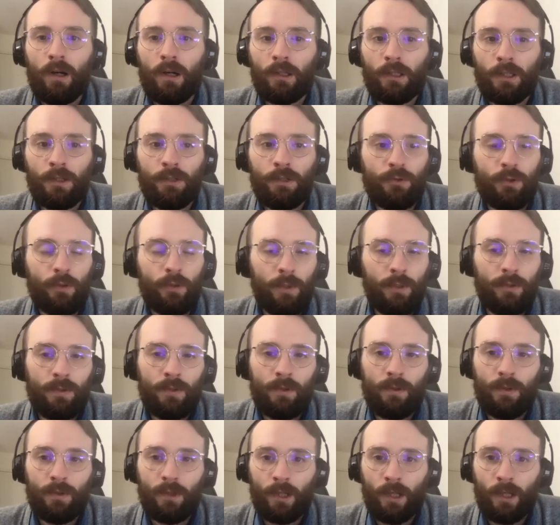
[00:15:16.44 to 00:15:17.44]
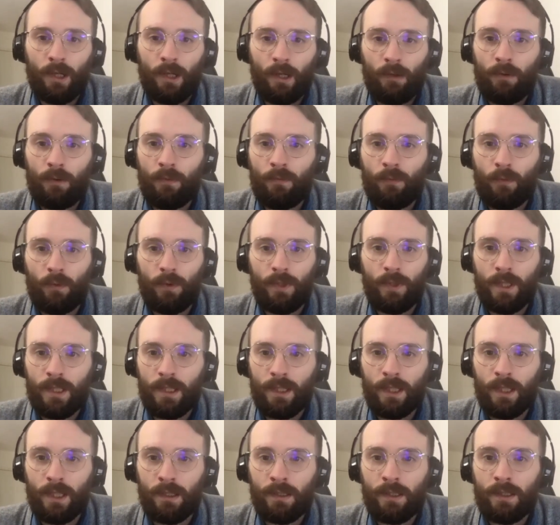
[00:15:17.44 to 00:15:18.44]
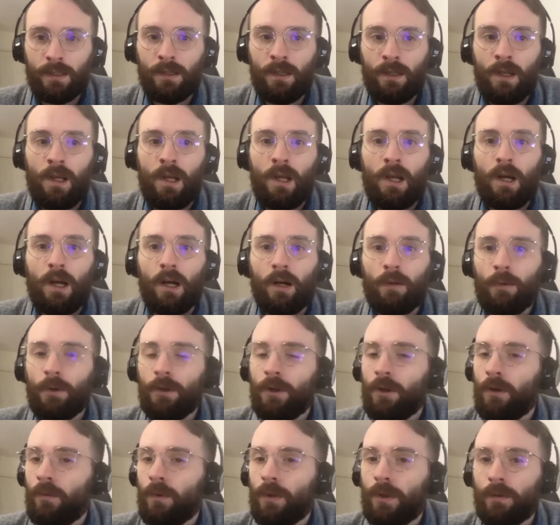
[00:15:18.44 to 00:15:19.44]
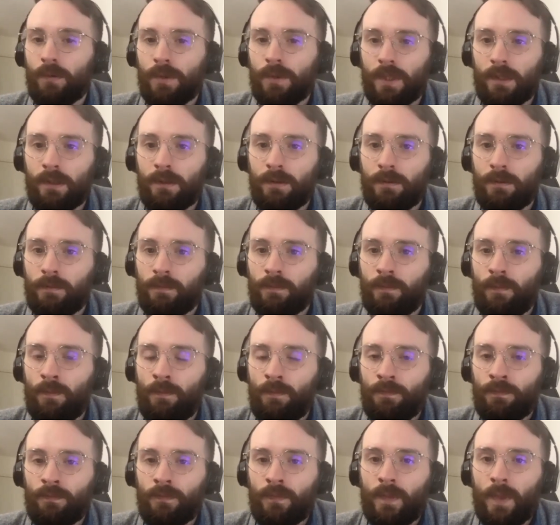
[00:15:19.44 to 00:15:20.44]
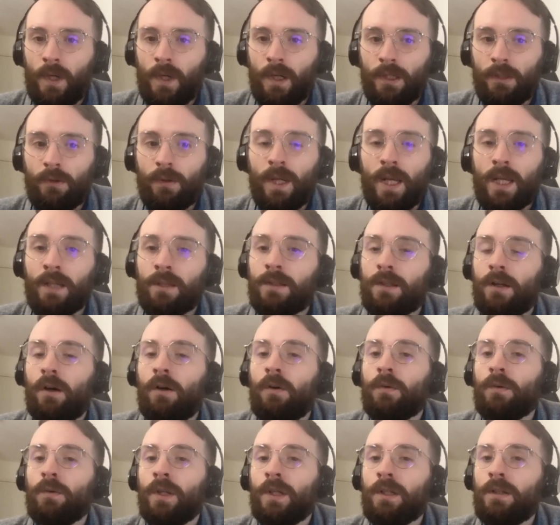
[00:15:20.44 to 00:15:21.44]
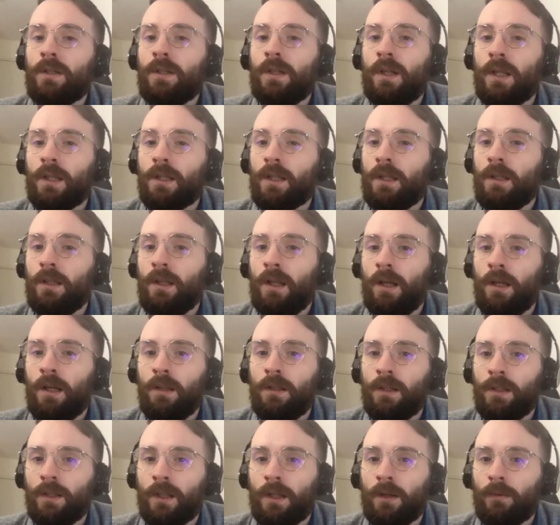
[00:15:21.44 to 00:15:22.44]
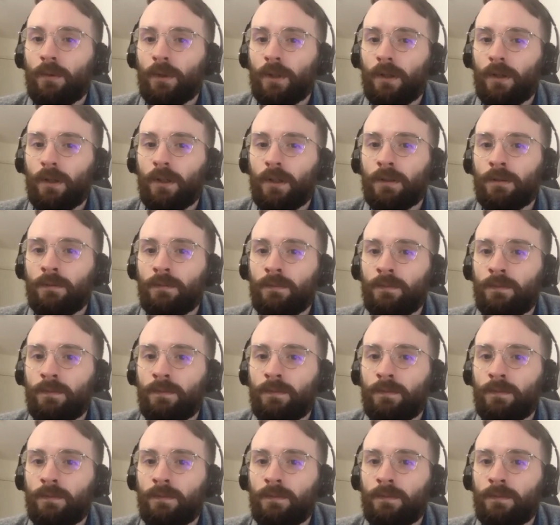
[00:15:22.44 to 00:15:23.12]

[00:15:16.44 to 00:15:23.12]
contribute to the code for these things, but no one owns it. You can't own it in that regard.